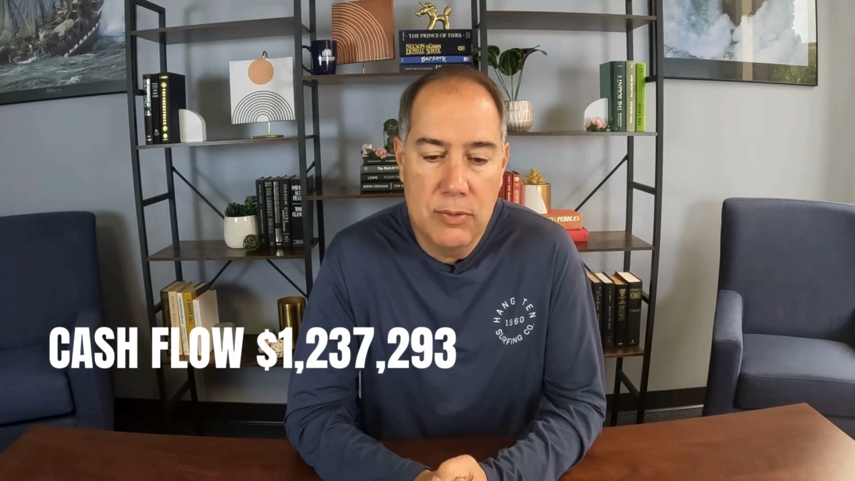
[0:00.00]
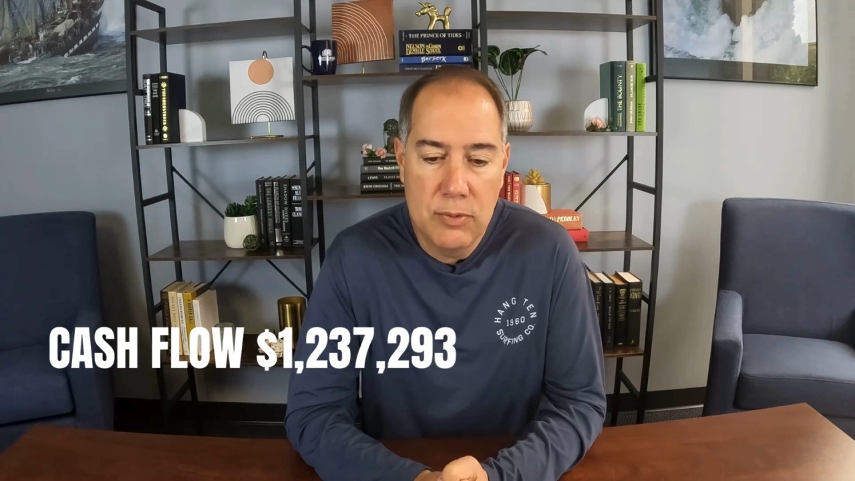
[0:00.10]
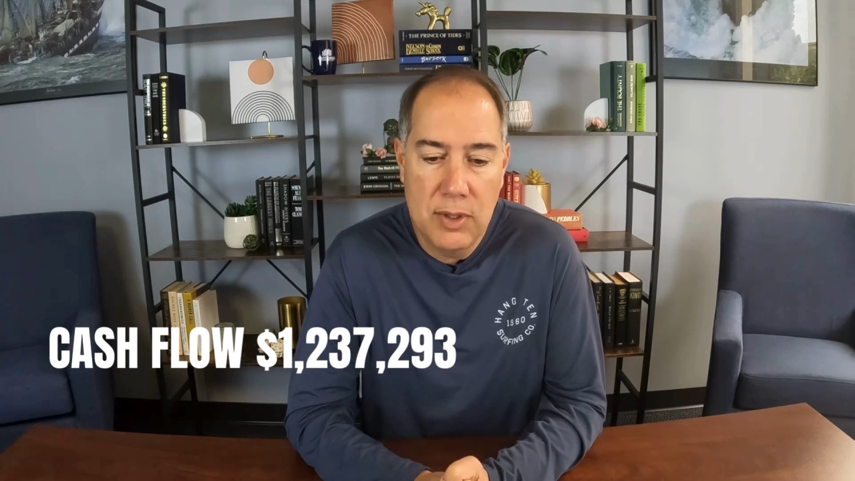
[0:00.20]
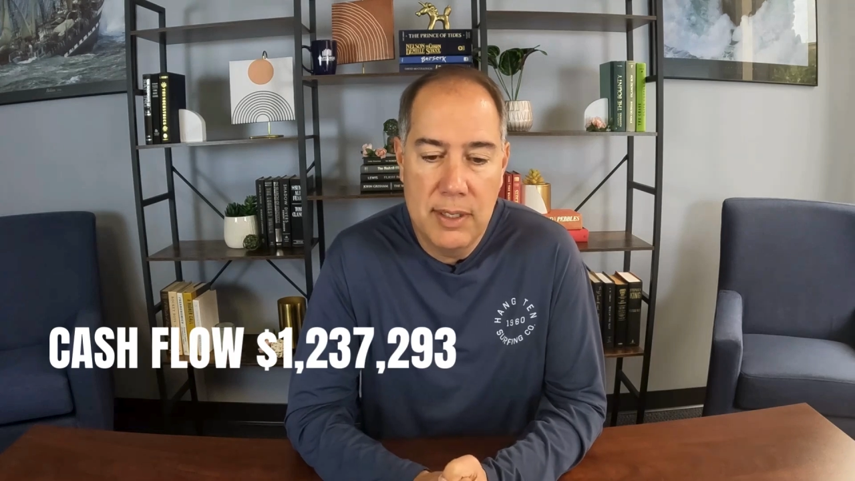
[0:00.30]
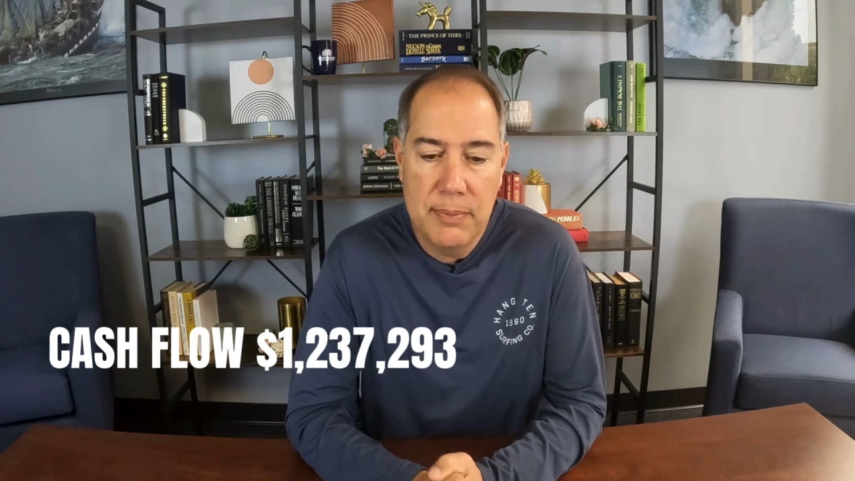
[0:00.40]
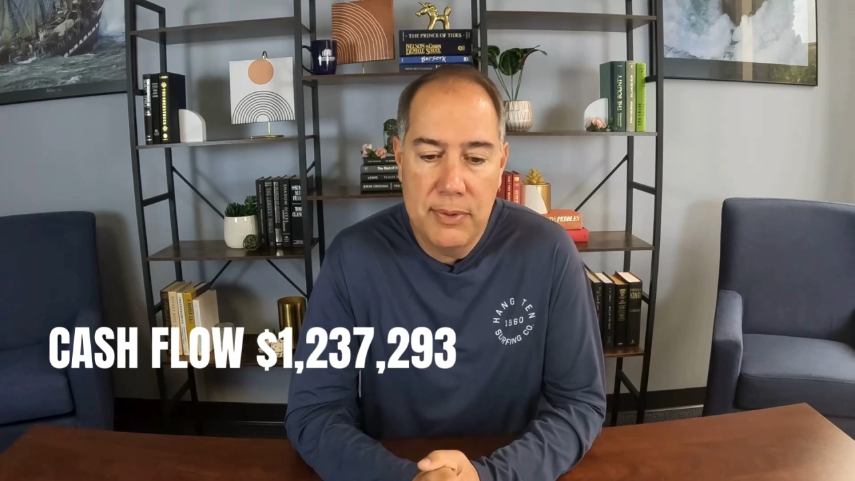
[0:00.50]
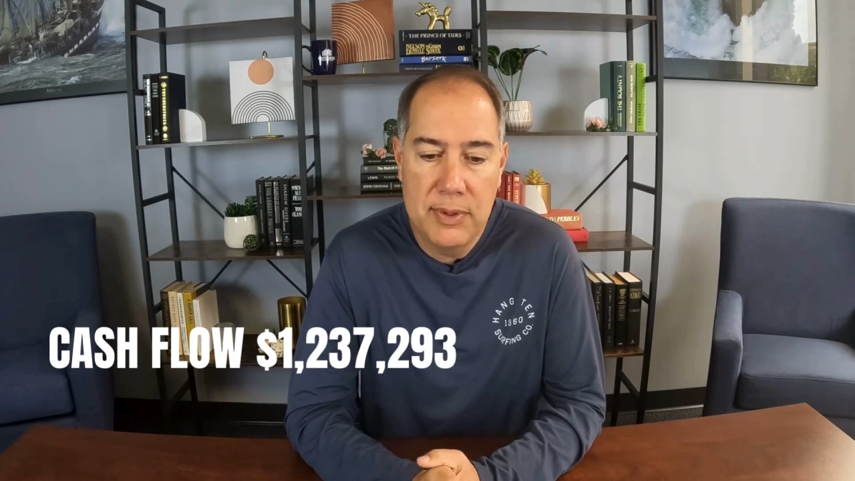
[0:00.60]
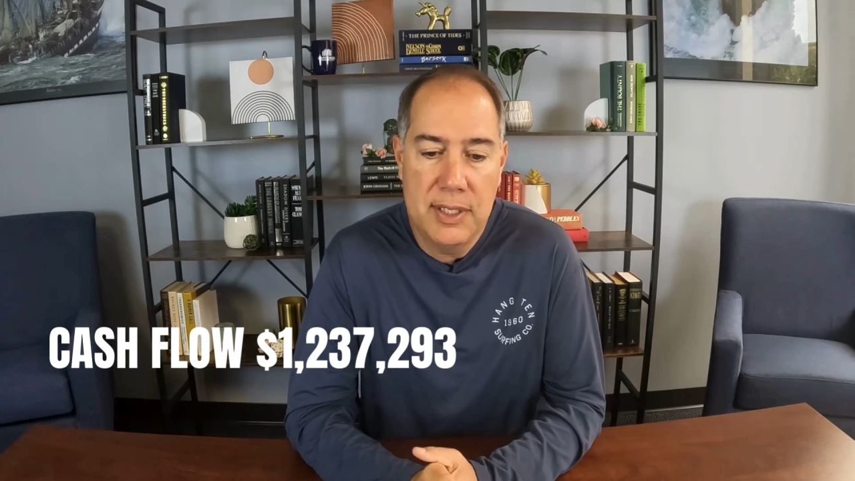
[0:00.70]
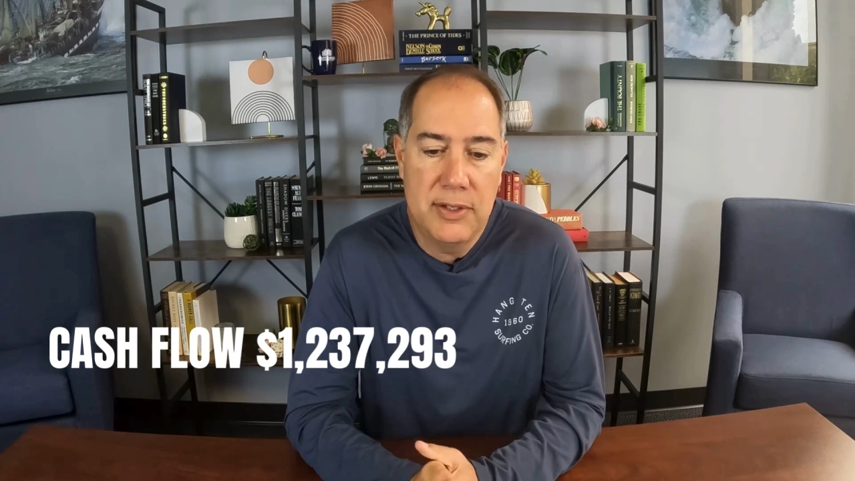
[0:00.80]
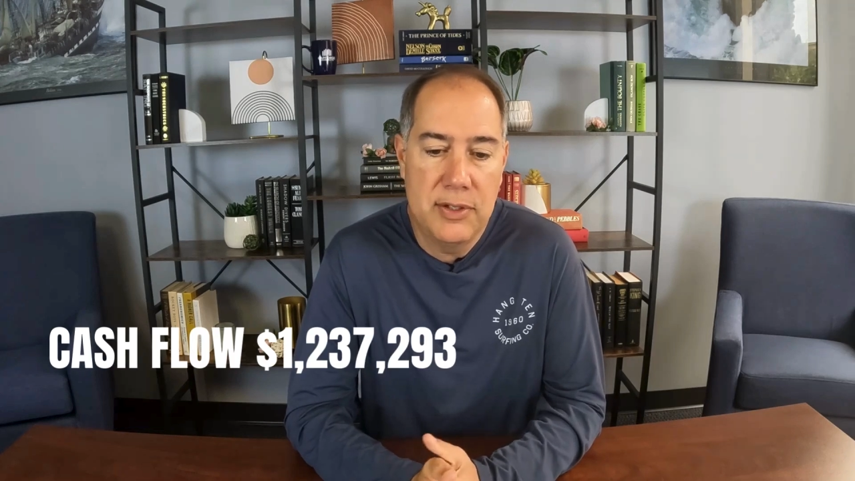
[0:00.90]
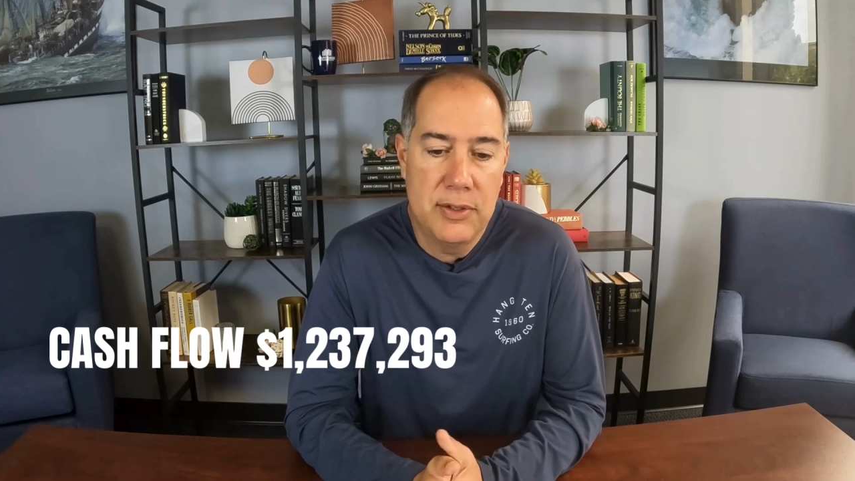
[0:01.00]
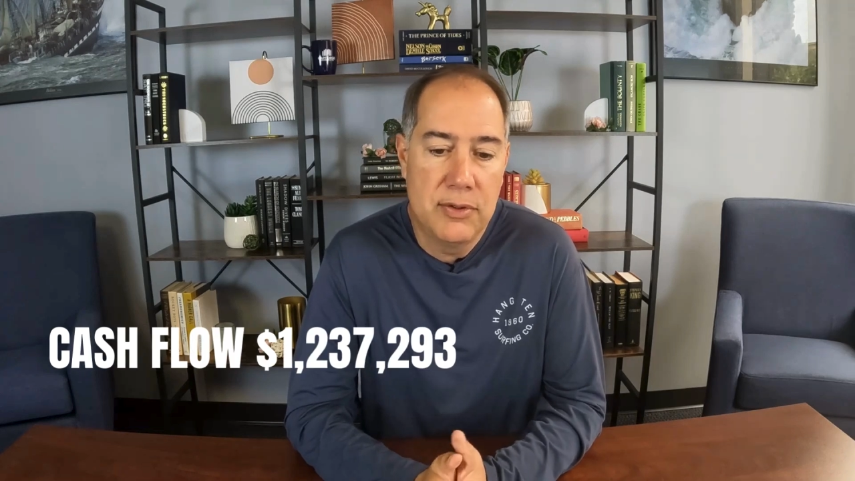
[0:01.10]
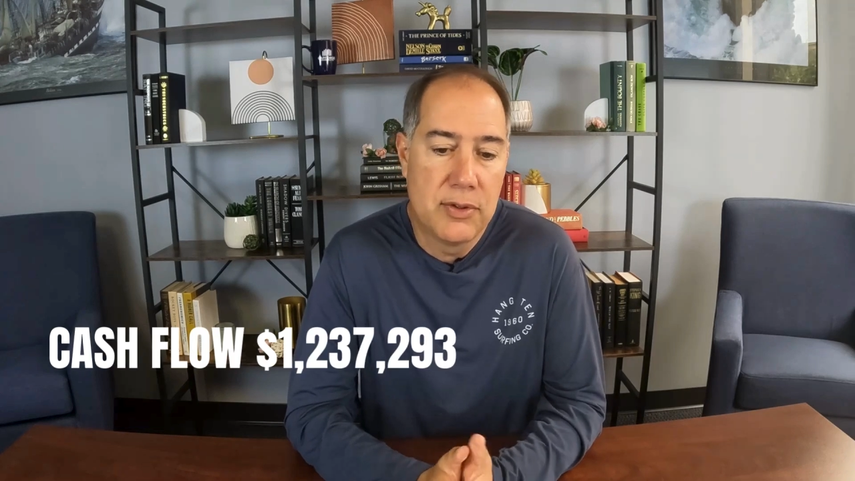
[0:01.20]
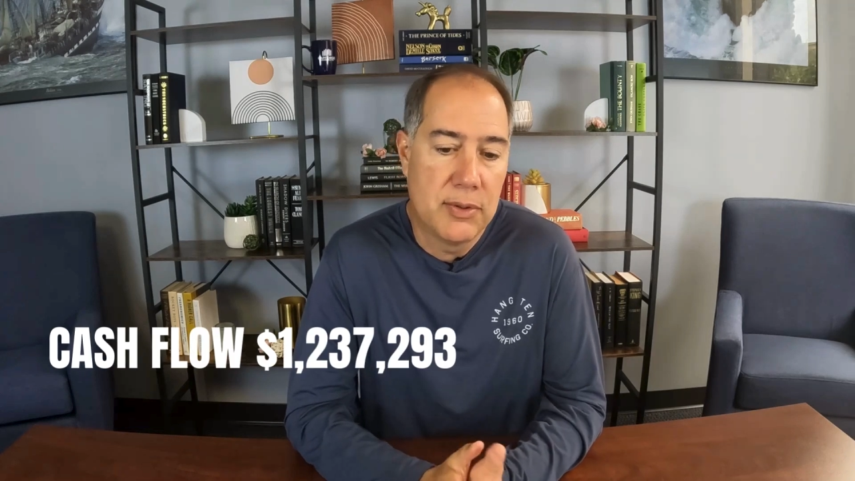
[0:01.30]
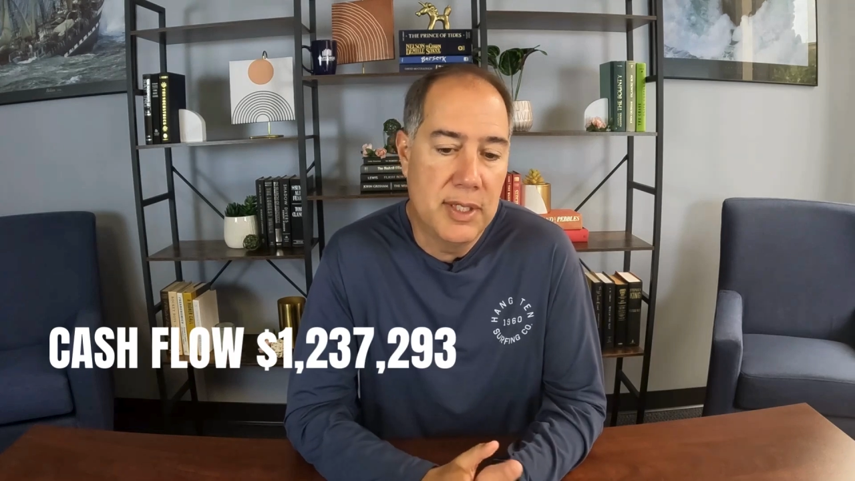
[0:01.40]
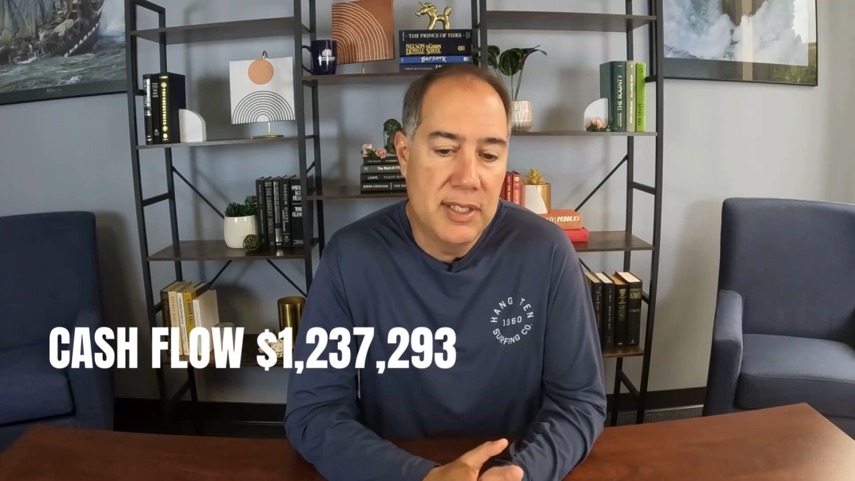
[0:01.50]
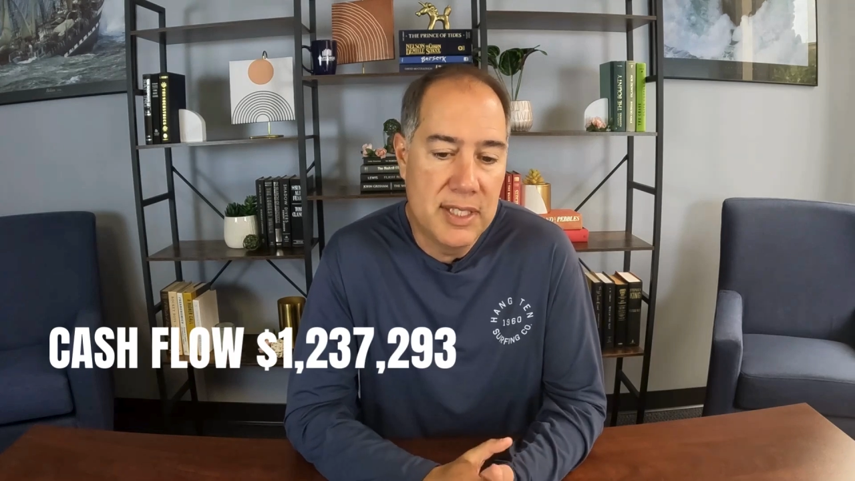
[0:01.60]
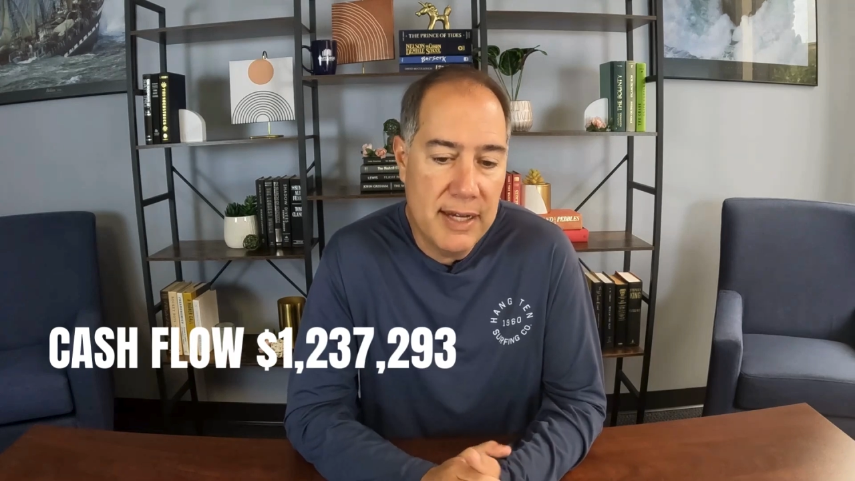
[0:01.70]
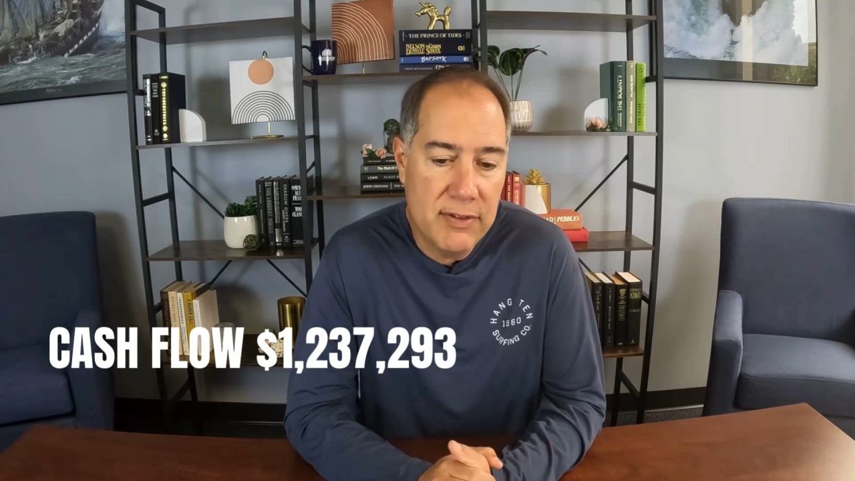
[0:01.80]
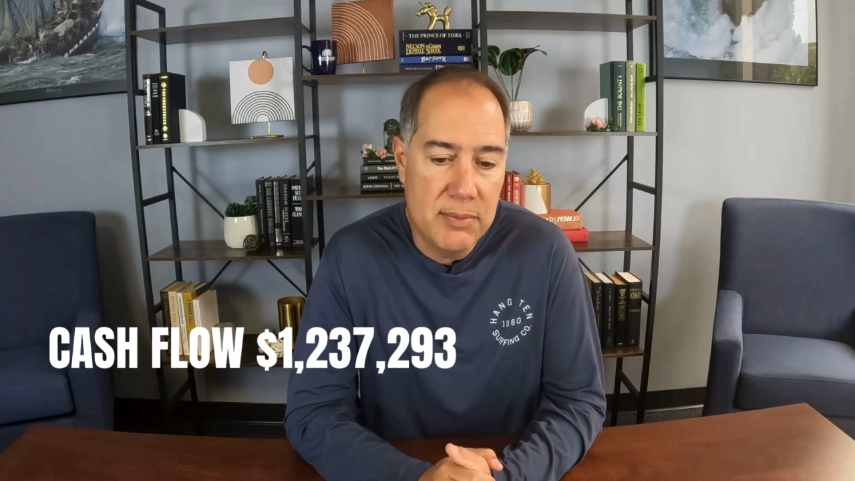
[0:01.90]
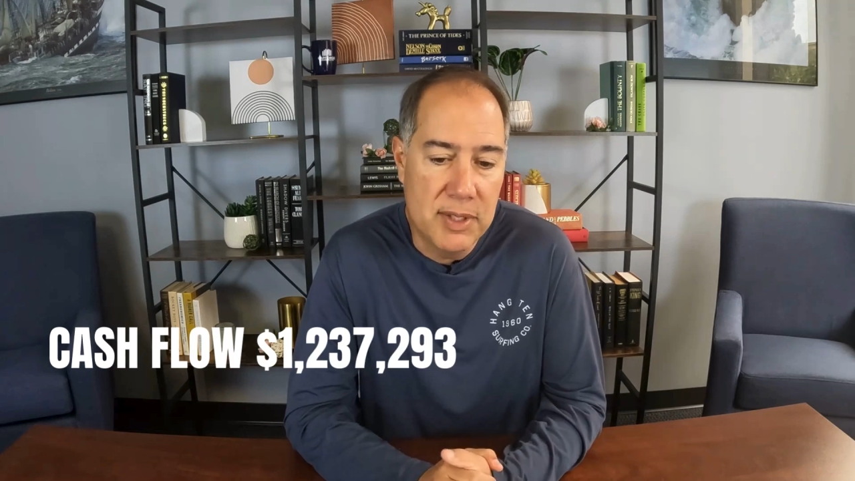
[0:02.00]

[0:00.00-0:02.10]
1.237